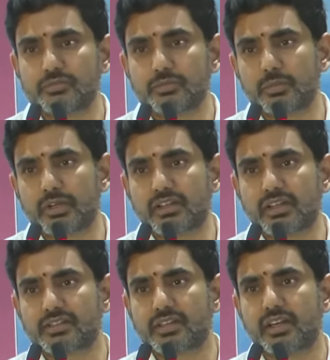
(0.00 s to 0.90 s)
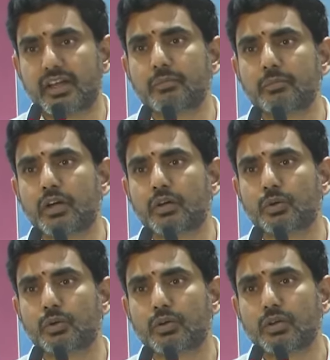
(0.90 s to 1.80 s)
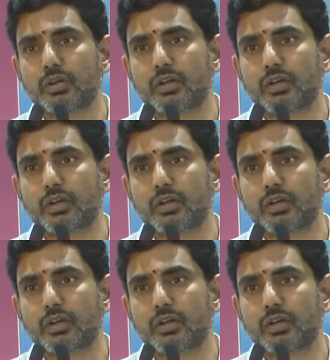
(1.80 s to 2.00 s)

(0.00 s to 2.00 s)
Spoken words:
as Bharat has said, MRO,